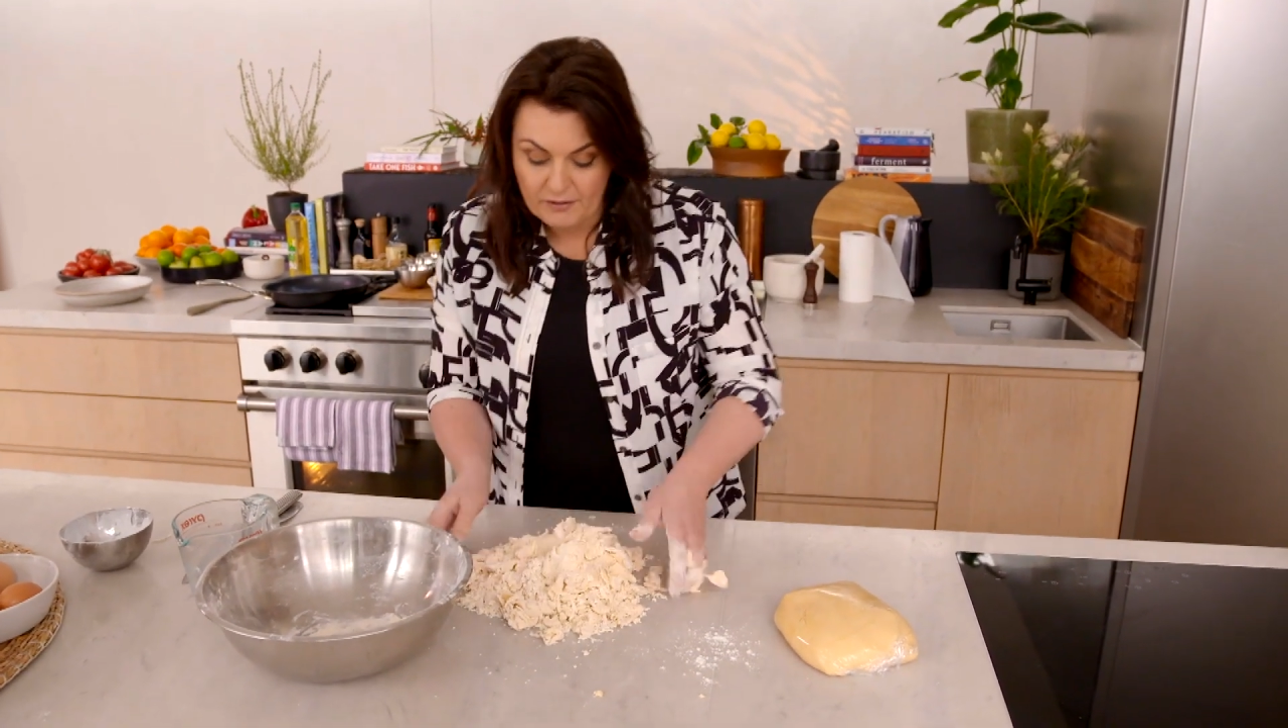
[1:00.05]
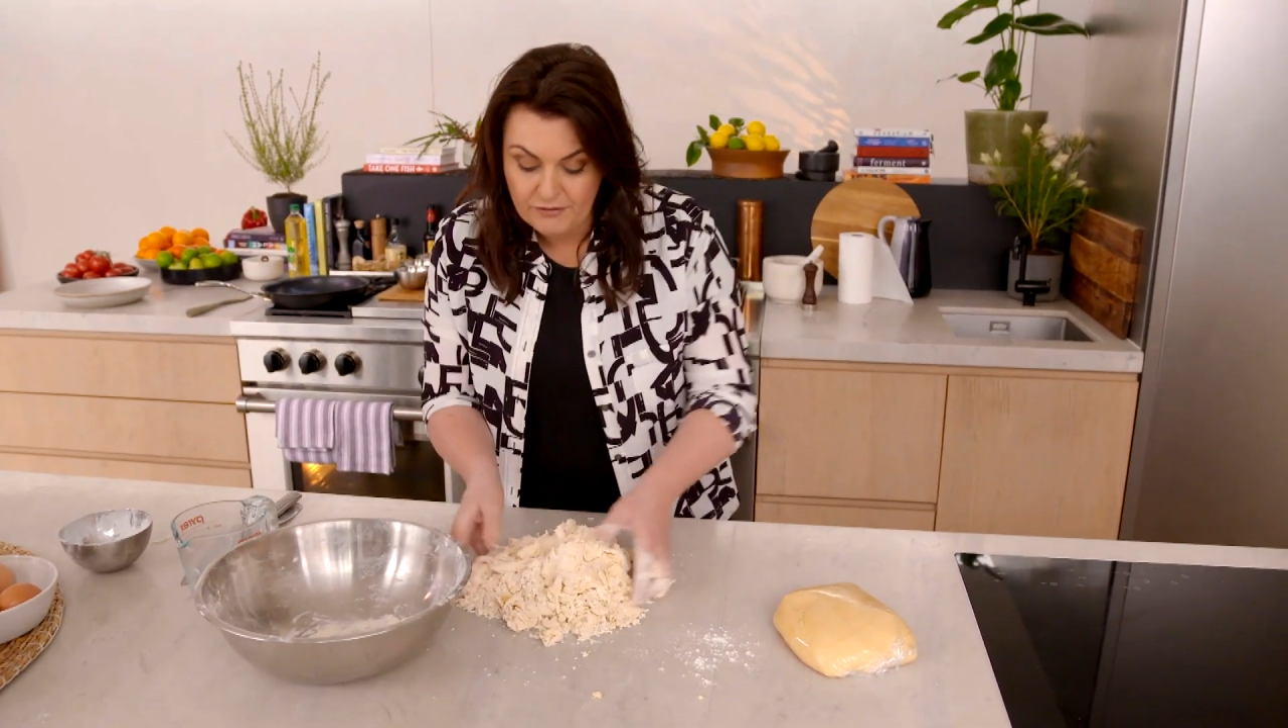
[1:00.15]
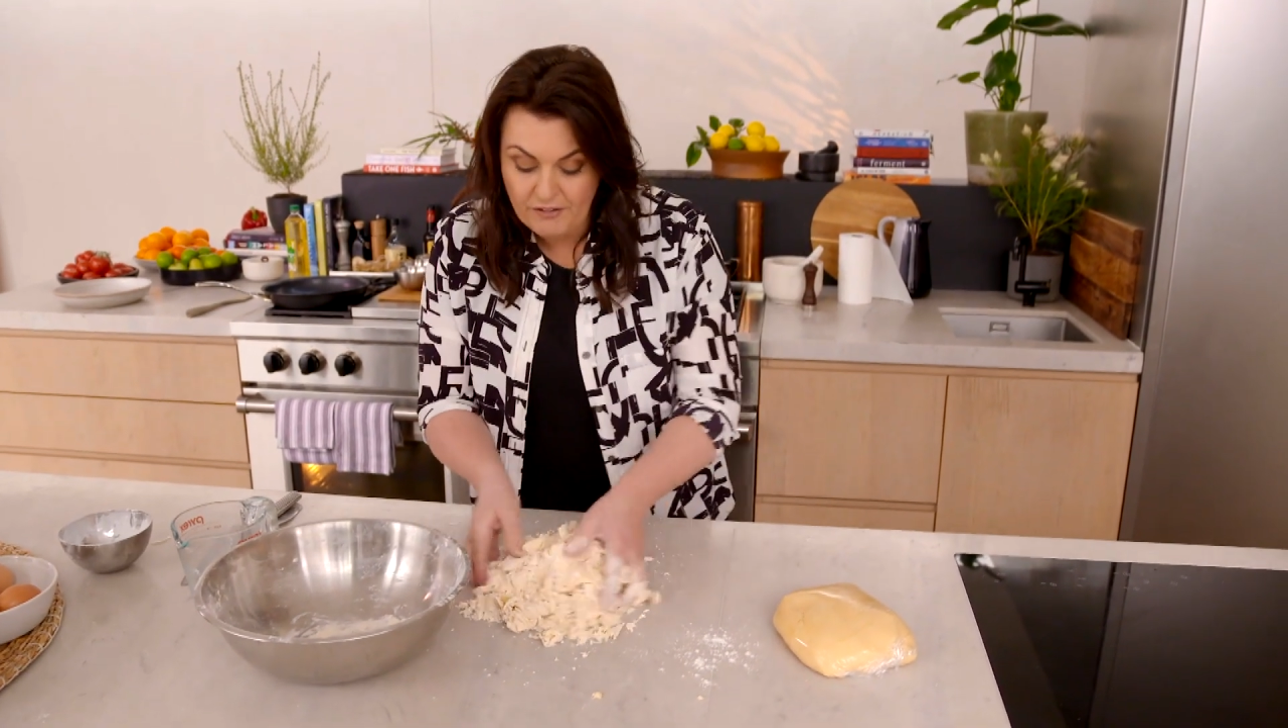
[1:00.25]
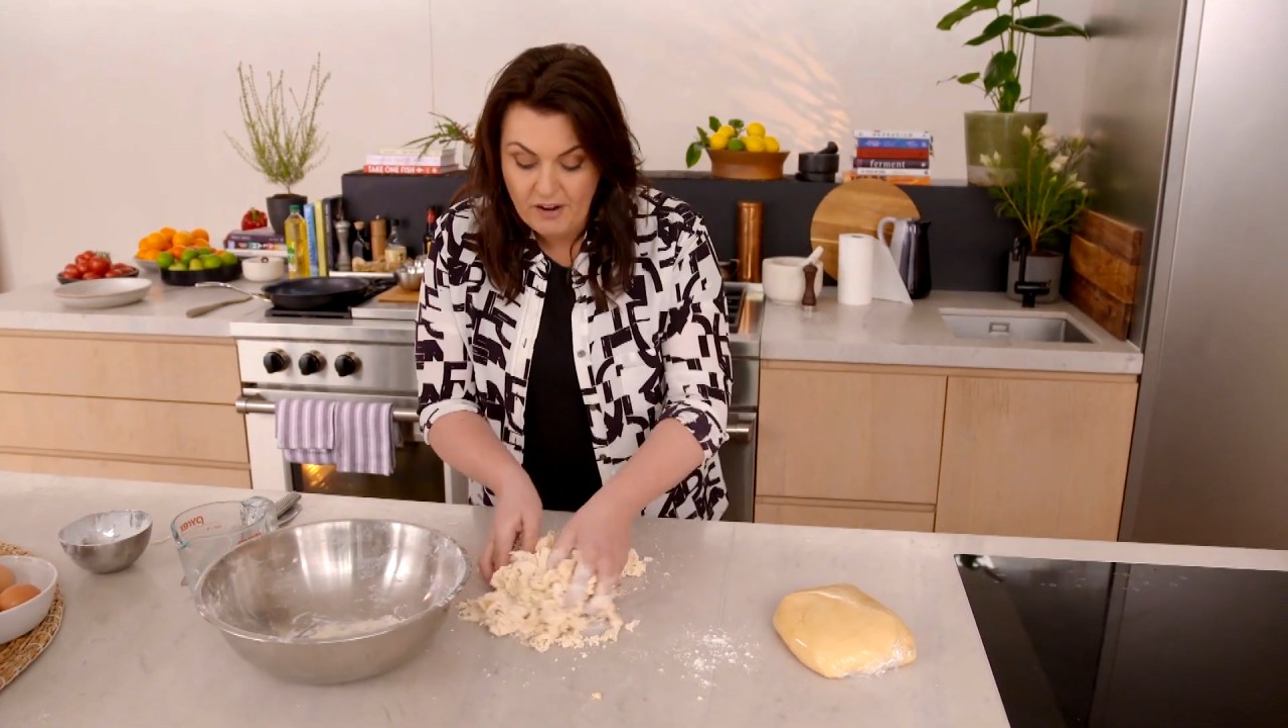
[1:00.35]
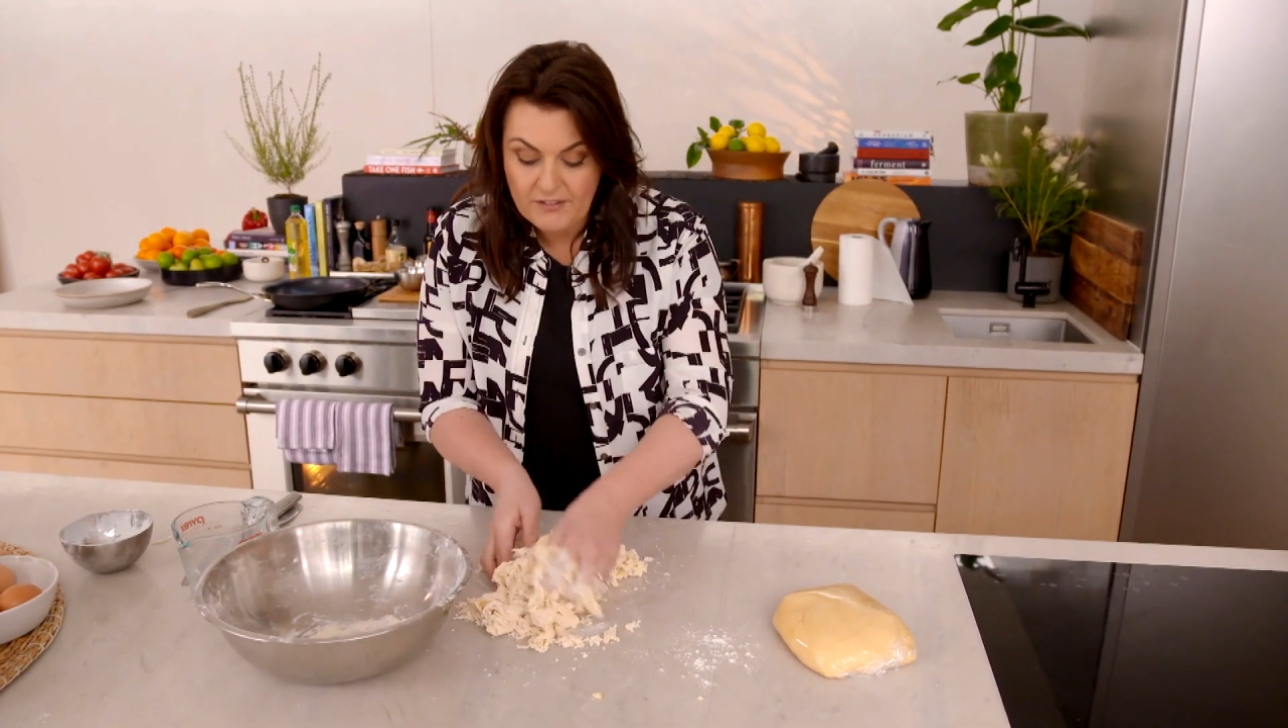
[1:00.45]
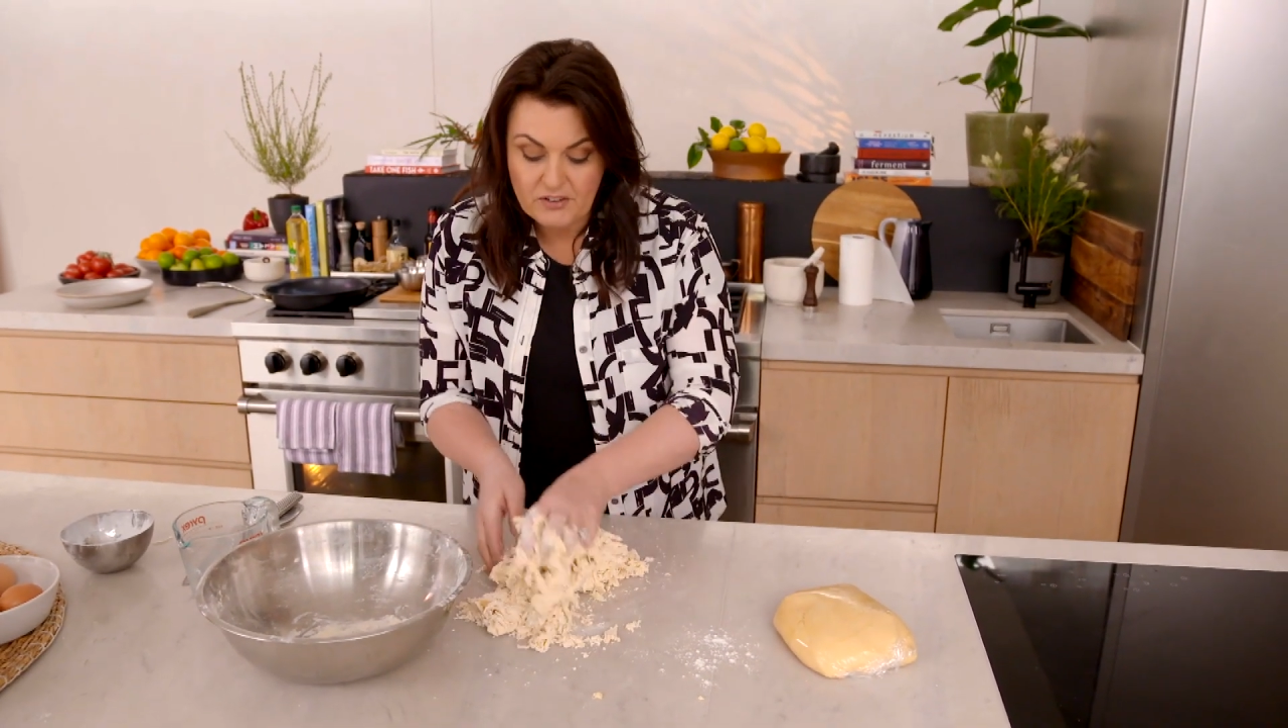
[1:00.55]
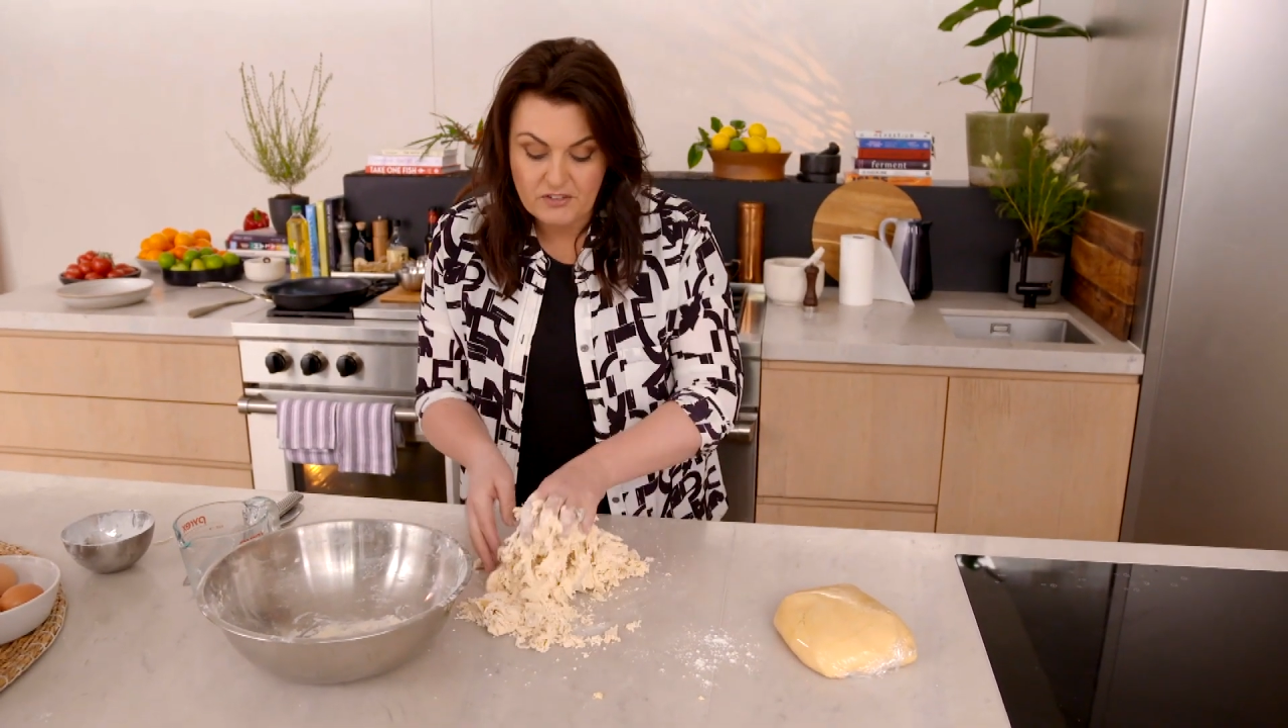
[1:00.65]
5 to